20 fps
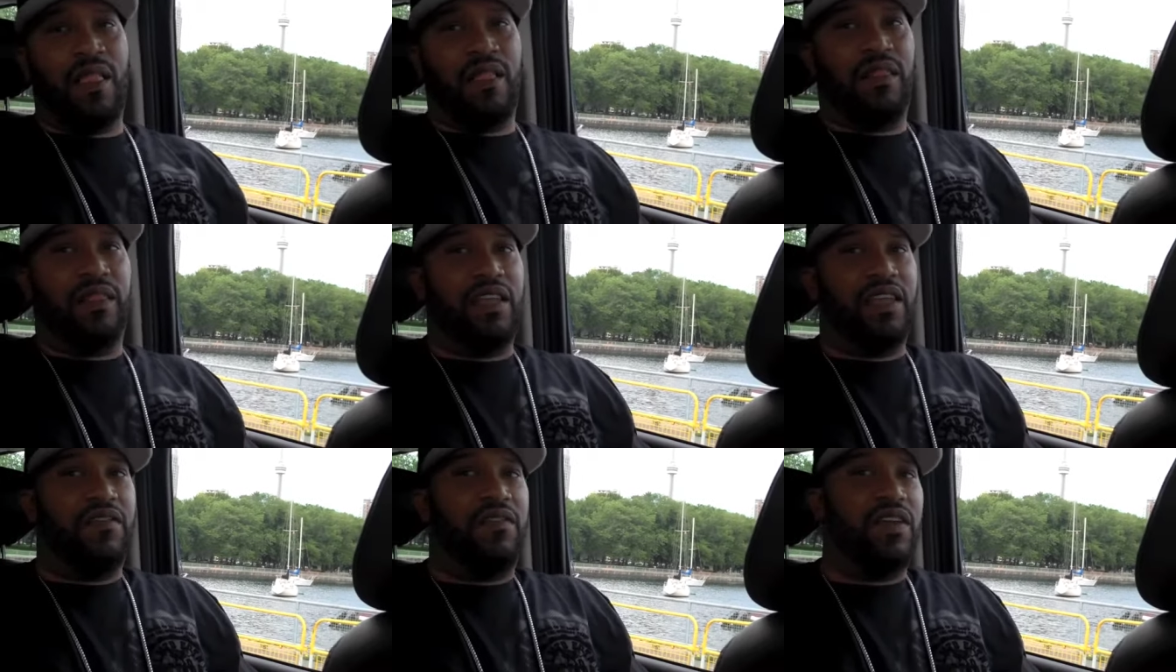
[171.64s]

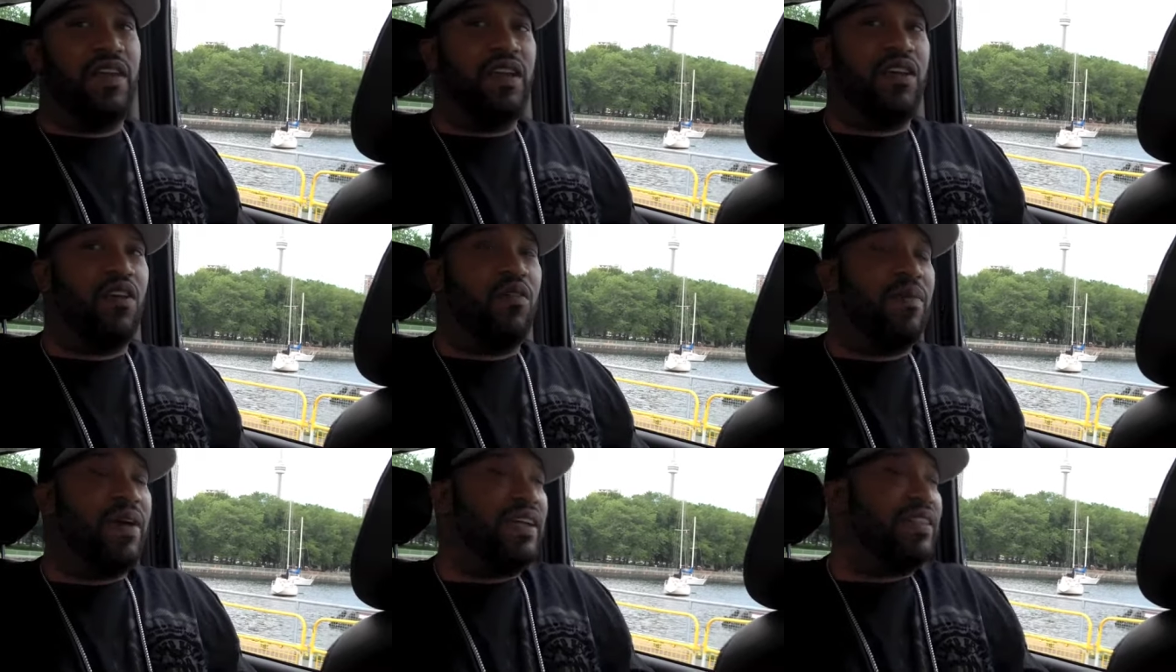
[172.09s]
Leave here,
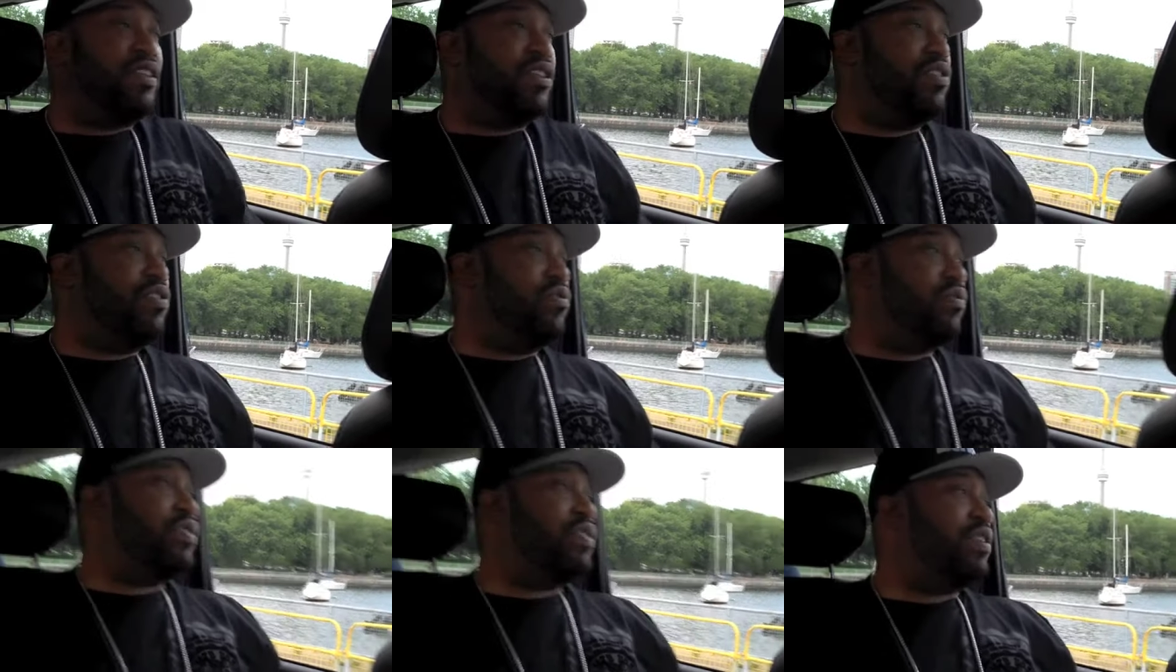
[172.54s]
go back to
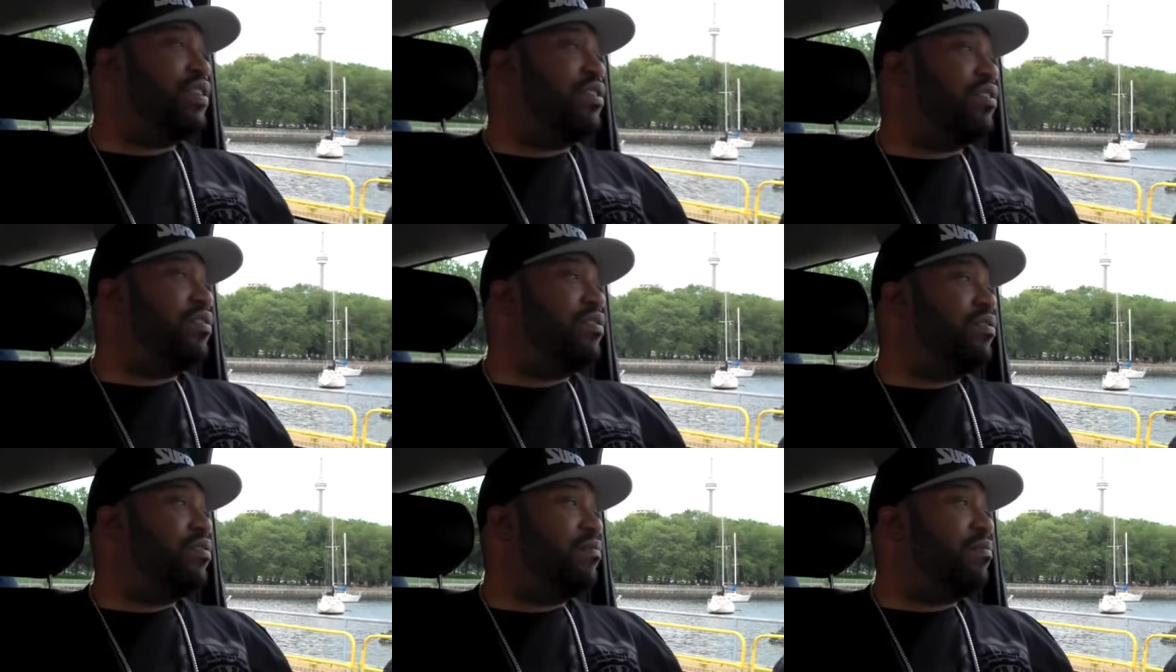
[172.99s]
Houston,
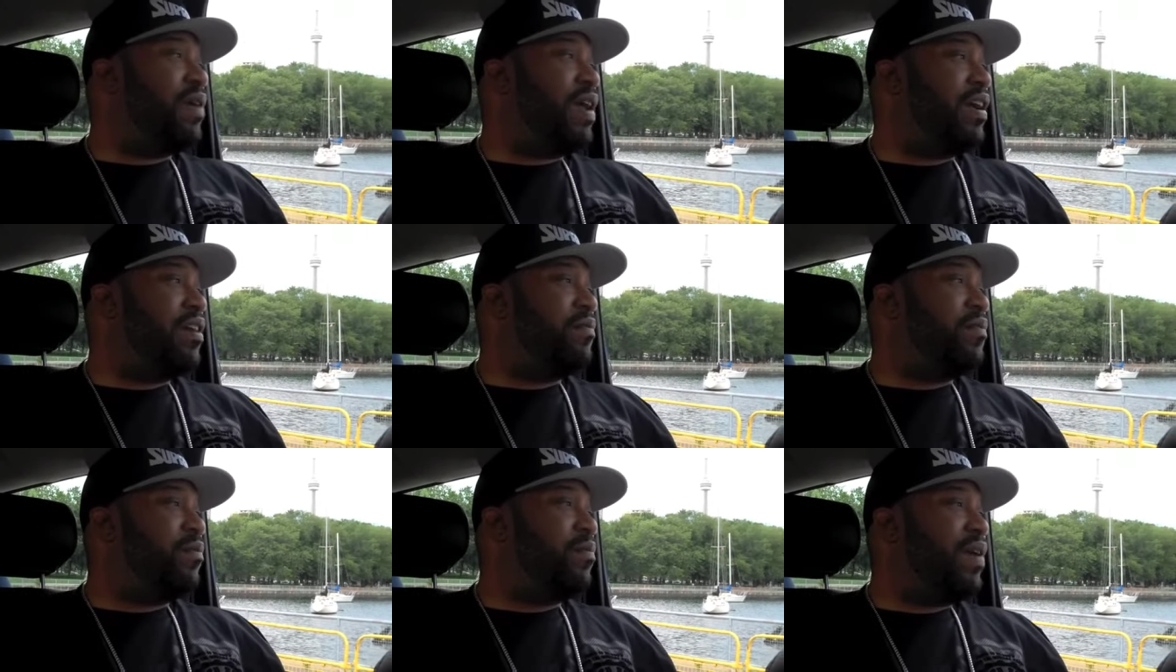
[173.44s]
pack
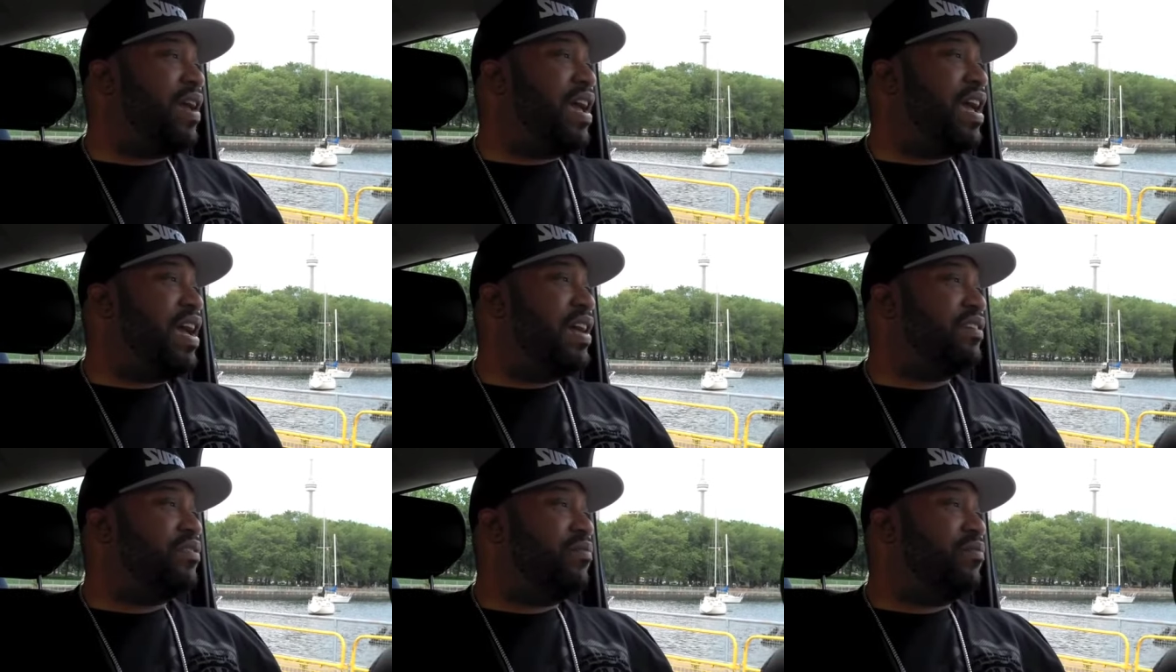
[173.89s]
up the bags.